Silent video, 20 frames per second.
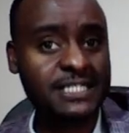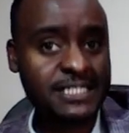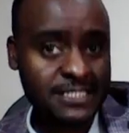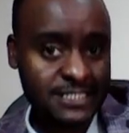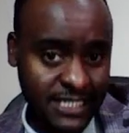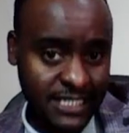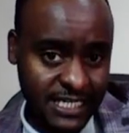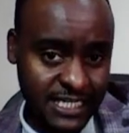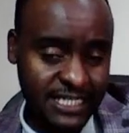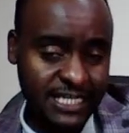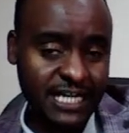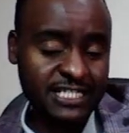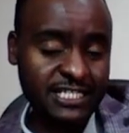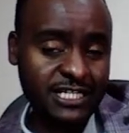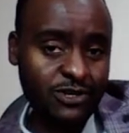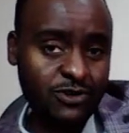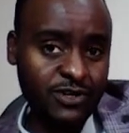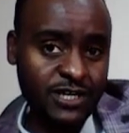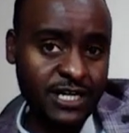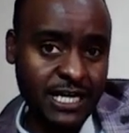second
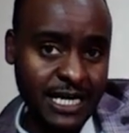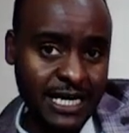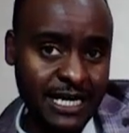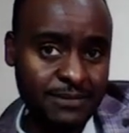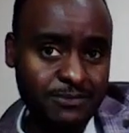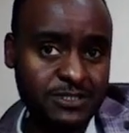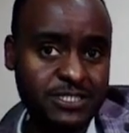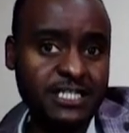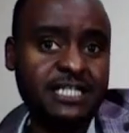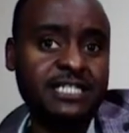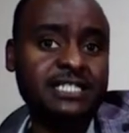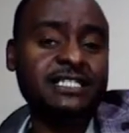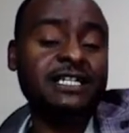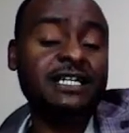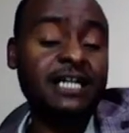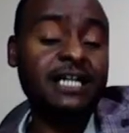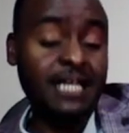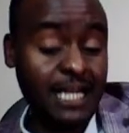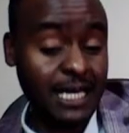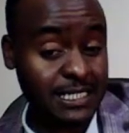category comes second,
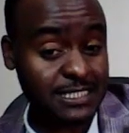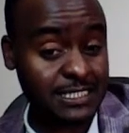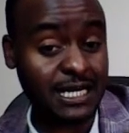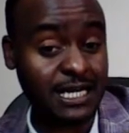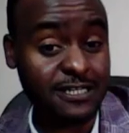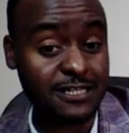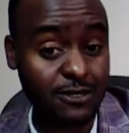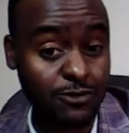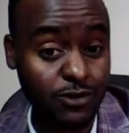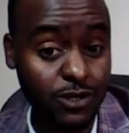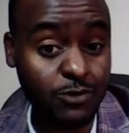last category